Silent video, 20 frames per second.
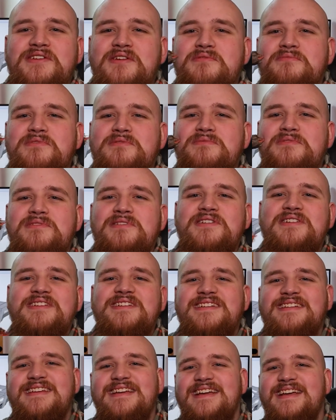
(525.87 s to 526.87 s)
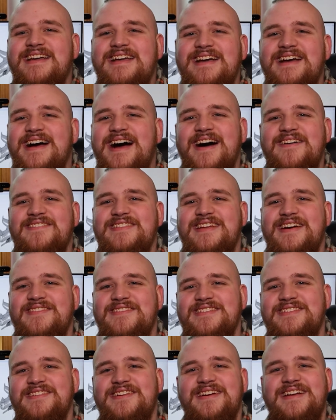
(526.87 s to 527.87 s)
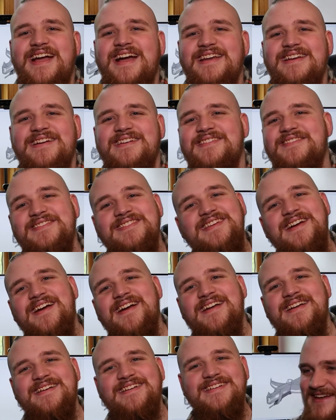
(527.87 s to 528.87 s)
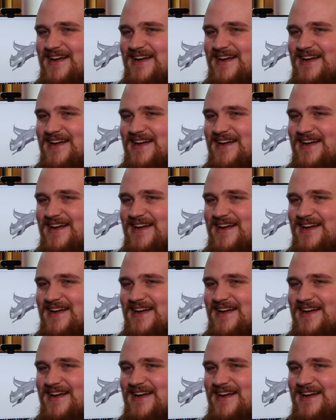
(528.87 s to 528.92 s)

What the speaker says: I'm a dork. I know. I'm sorry.